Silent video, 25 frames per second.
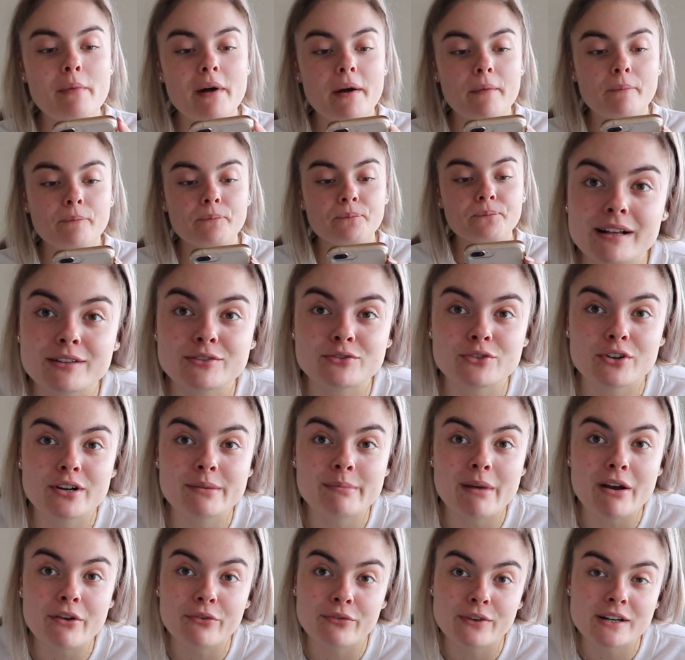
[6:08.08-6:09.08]
Next story,
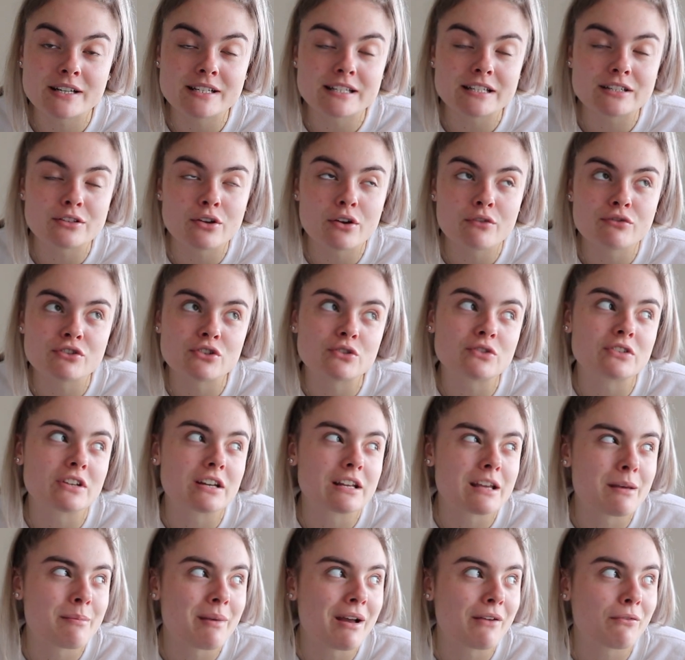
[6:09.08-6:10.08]
my friend didn't know if she was
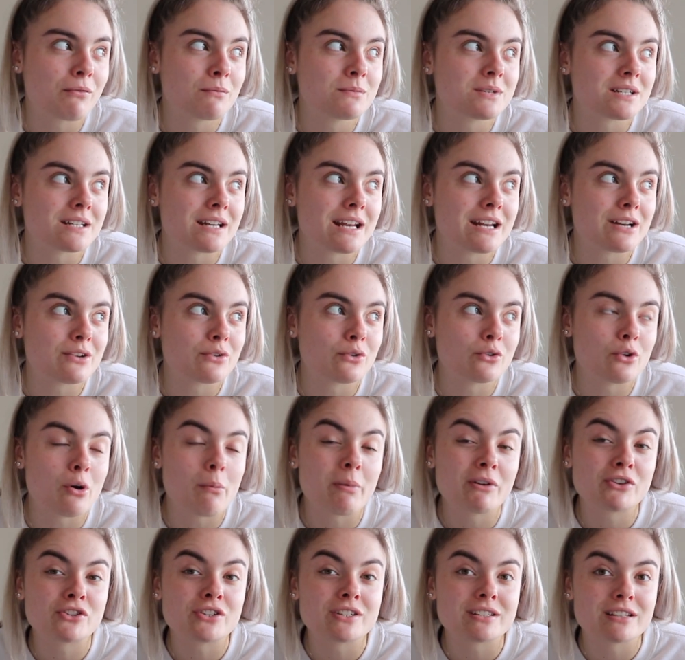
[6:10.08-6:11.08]
going to get back from Dunedin or not,
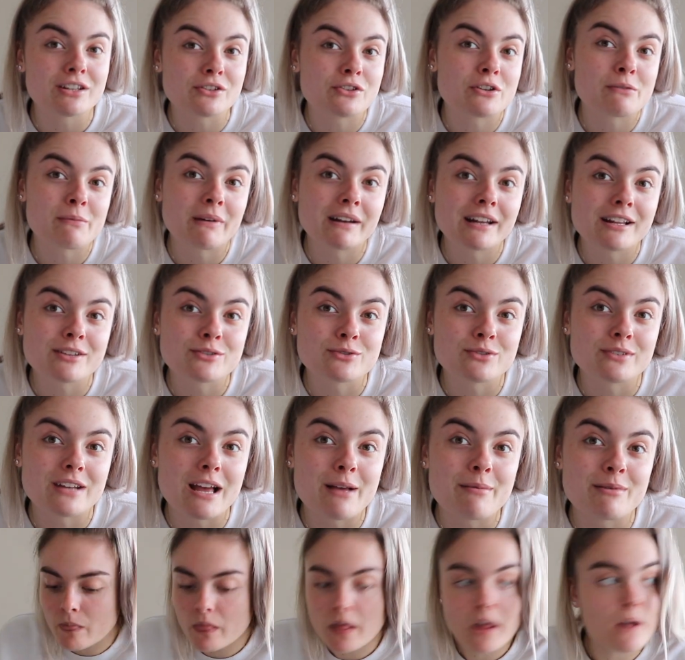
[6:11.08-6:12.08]
but she's literally my next door
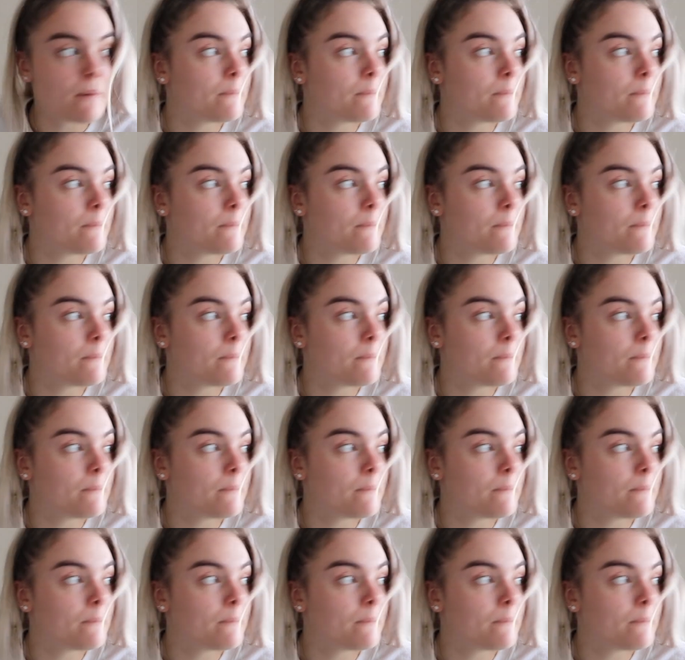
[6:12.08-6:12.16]
neighbour.